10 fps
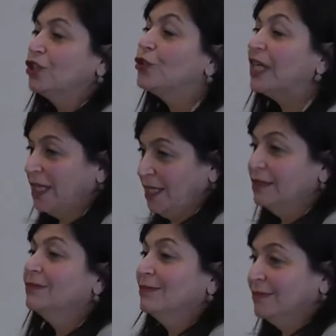tricky.
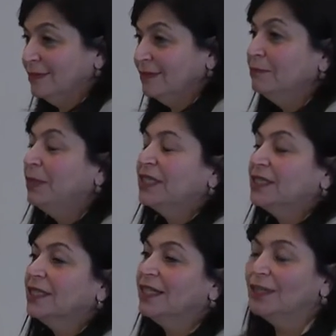Mm-hmm.
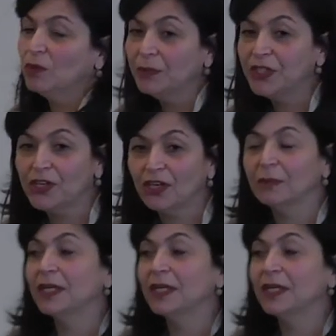But uh, when we talk